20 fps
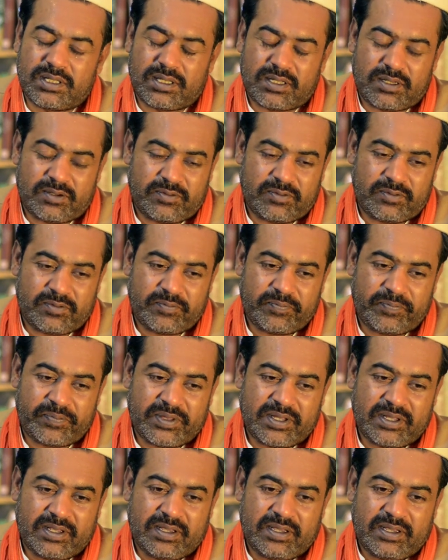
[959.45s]
love,
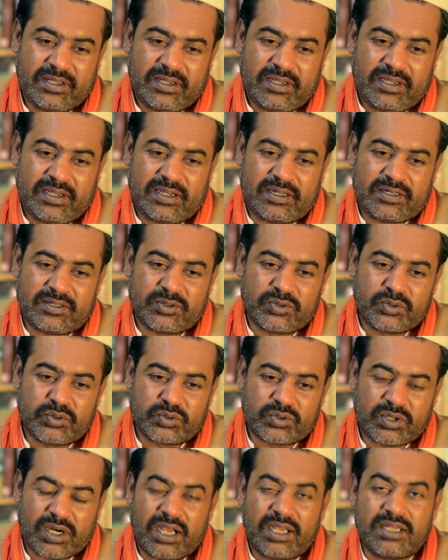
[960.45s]
and who
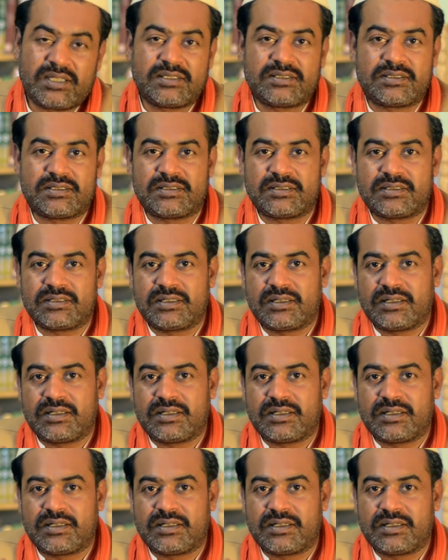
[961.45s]
rise